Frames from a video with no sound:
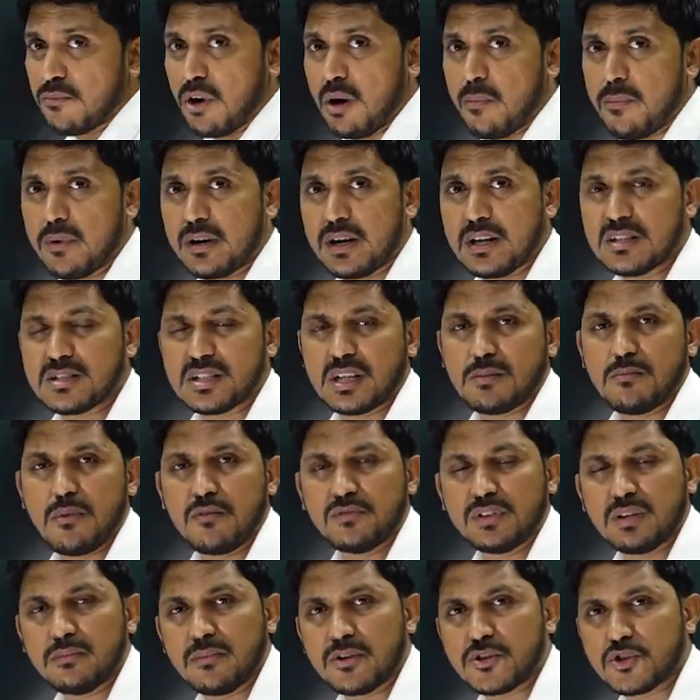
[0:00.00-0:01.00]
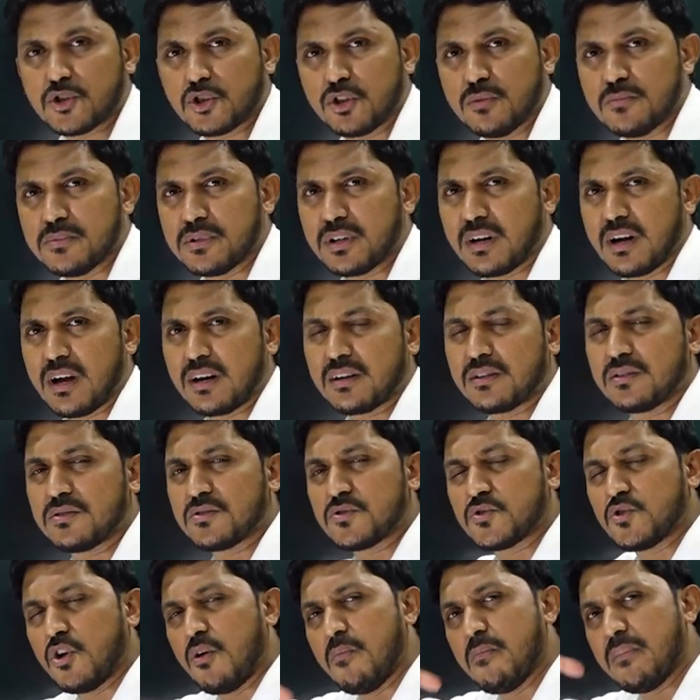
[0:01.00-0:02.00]
properties. Some of the mushrooms, there are
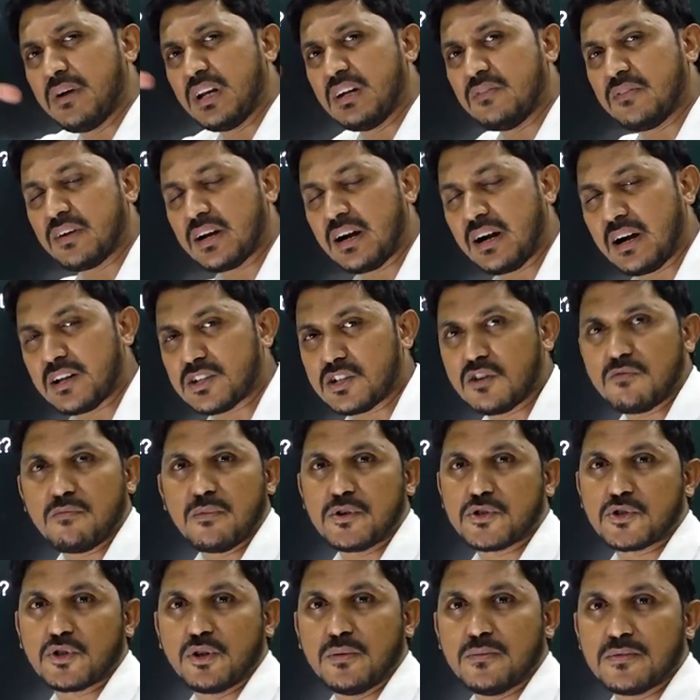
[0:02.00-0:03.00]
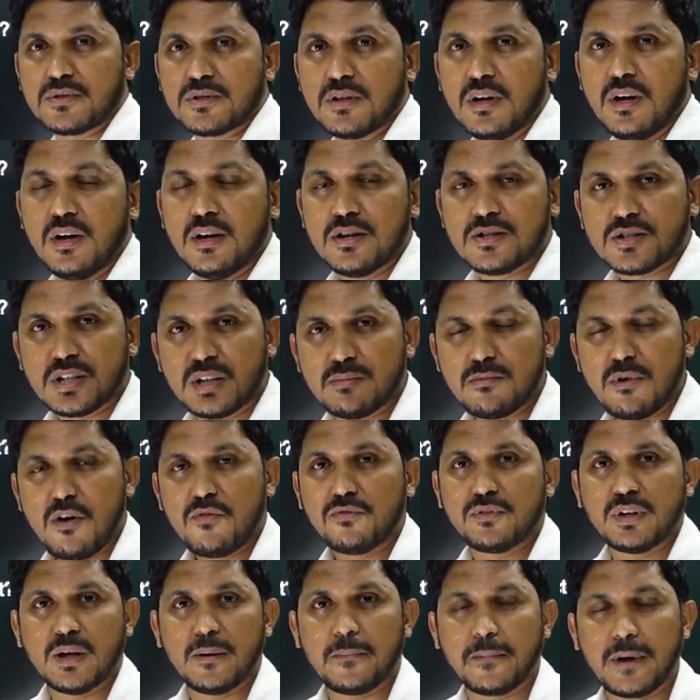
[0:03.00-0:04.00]
so many varieties of mushrooms. Some
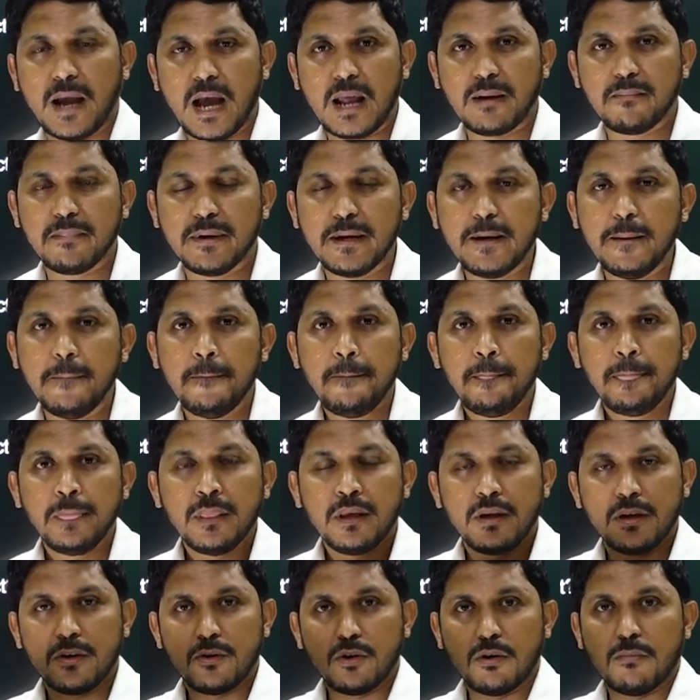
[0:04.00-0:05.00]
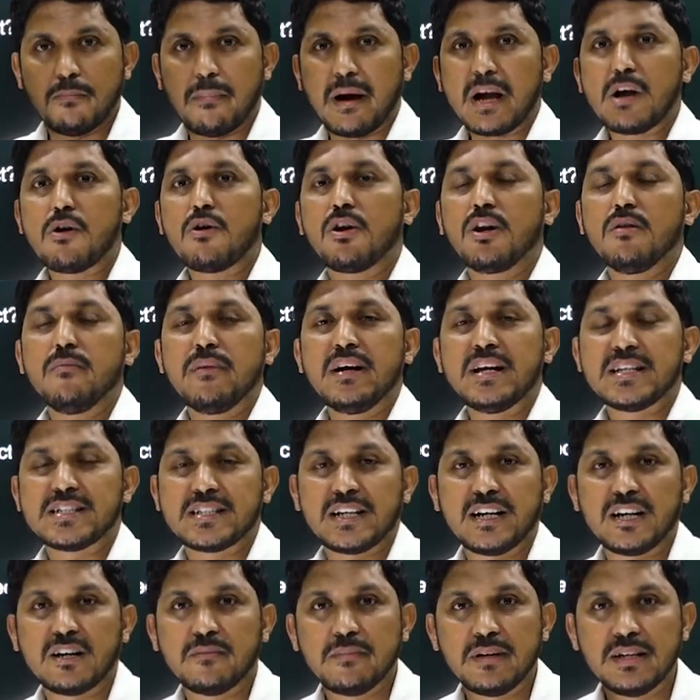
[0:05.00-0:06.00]
of them can be, you know,
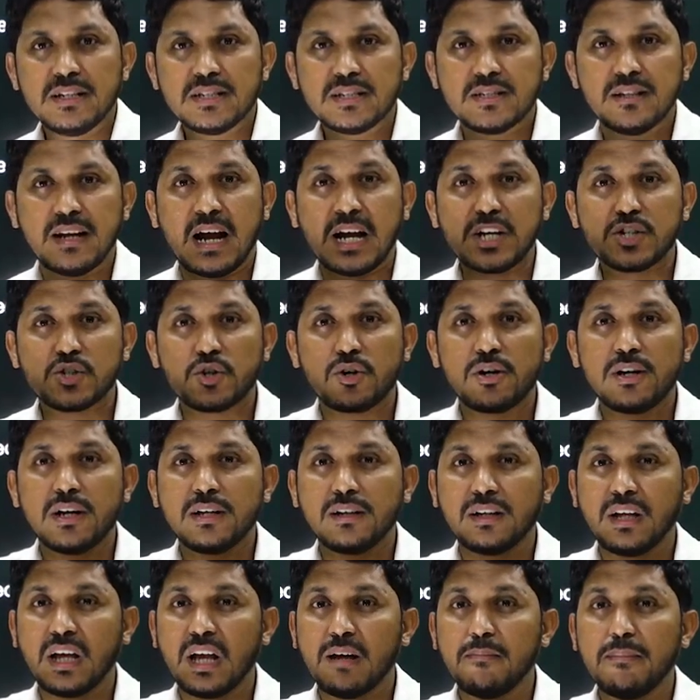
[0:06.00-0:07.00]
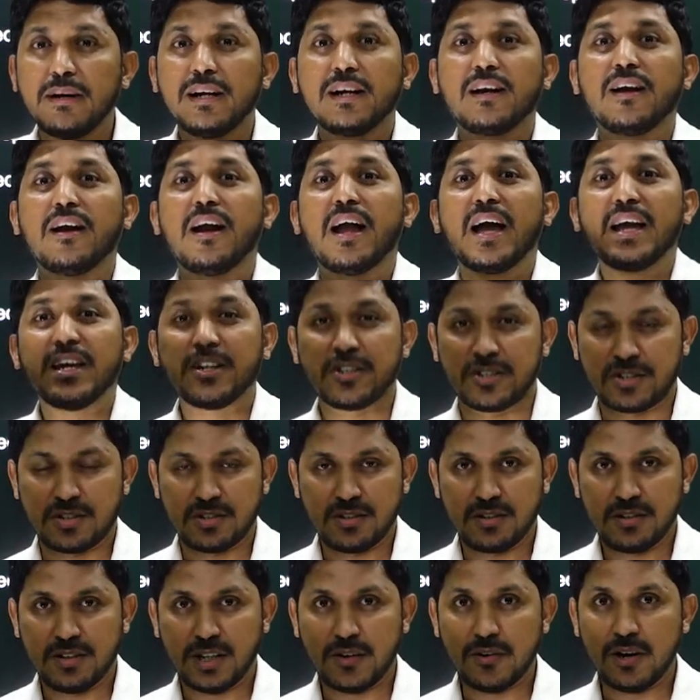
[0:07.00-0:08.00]
bioluminescent means naturally they emit light.
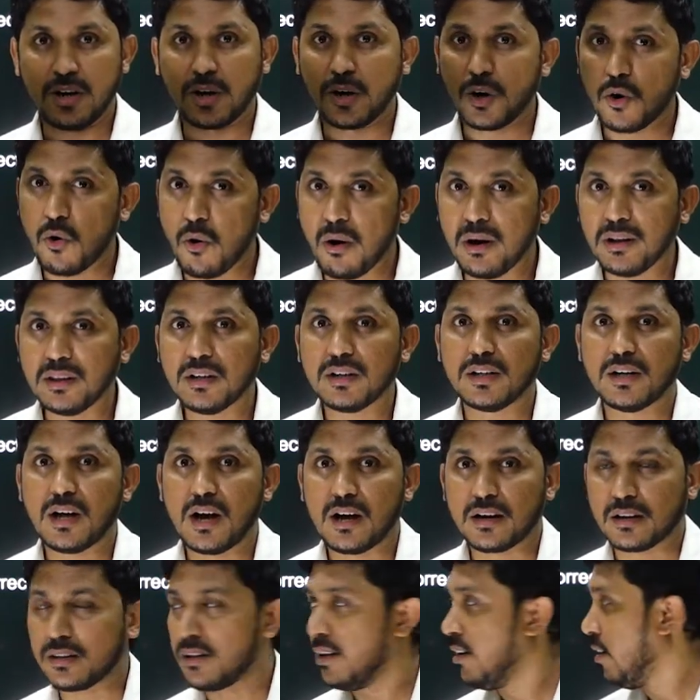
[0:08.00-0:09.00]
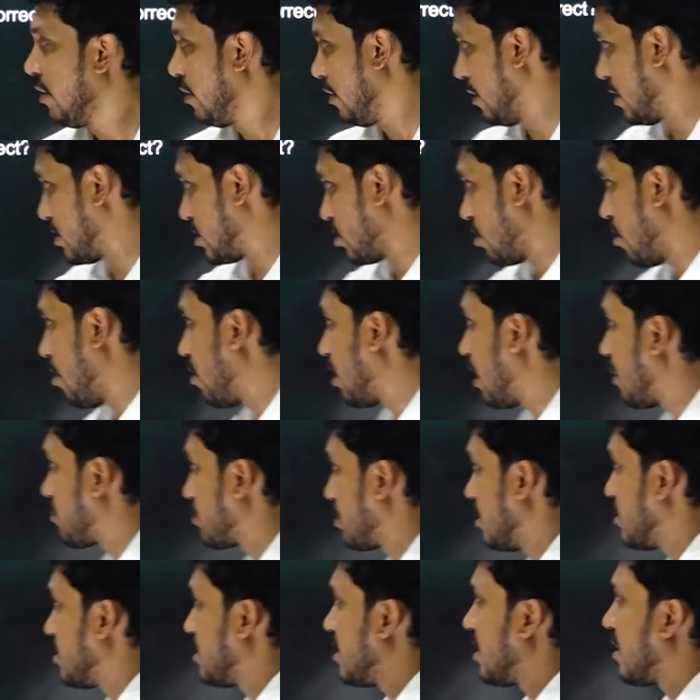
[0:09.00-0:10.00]
They will glow in the dark. Yes, all
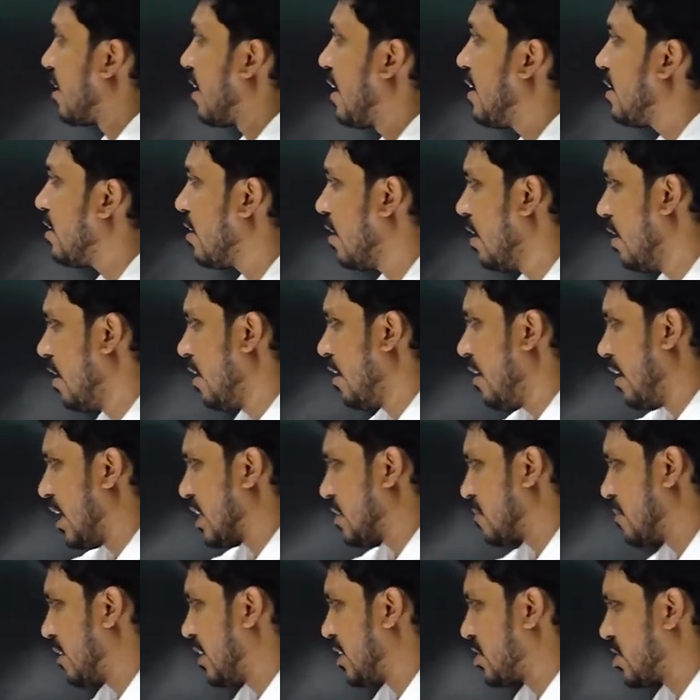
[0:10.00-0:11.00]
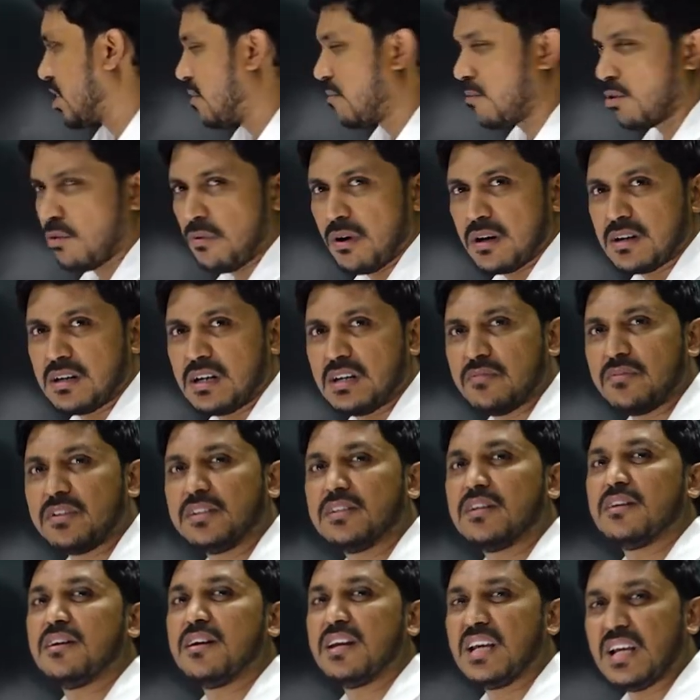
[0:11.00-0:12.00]
options are right. Explanation provided with
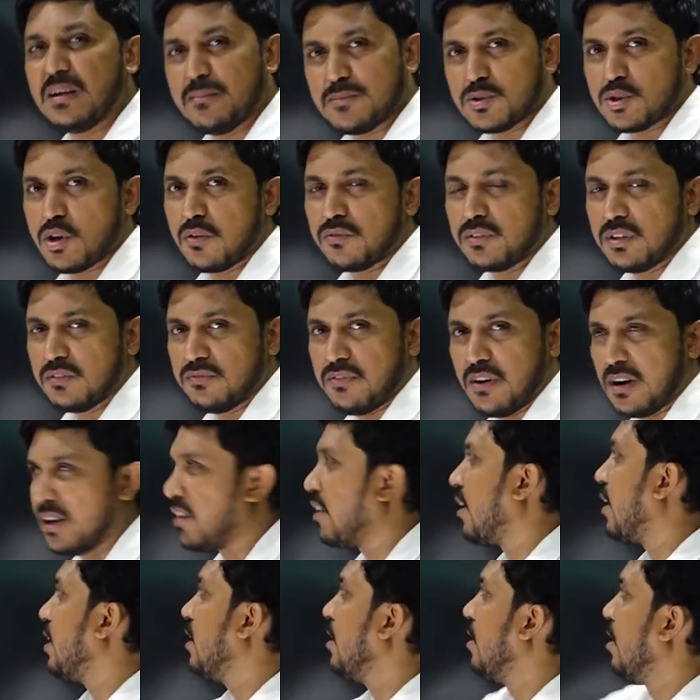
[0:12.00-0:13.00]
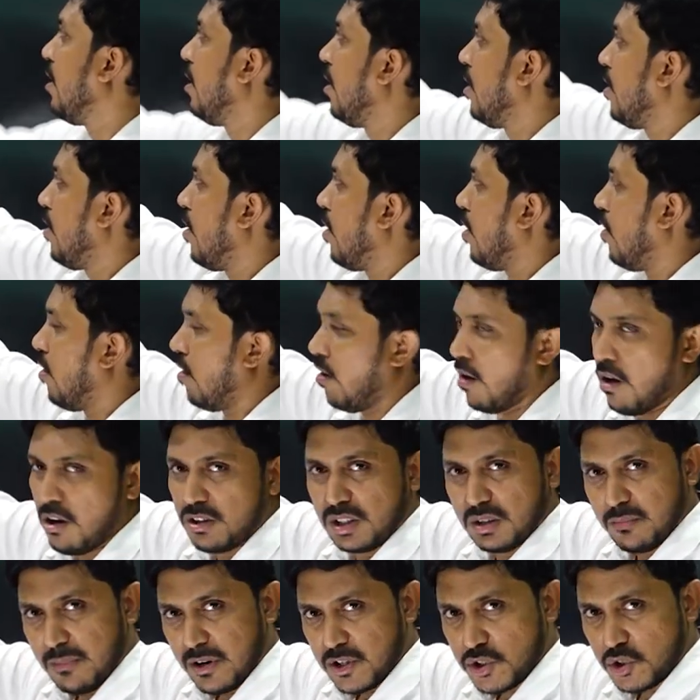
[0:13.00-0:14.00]
the names of the fungi or
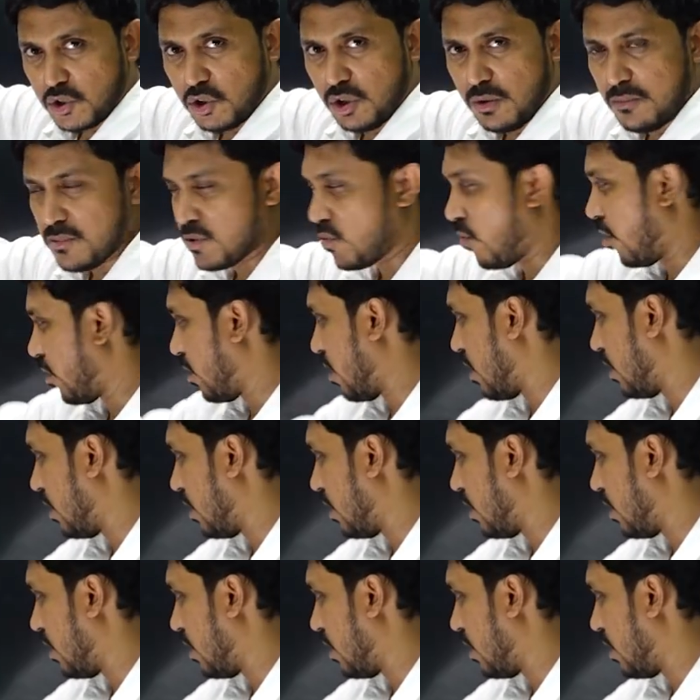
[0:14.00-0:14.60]
the mushrooms what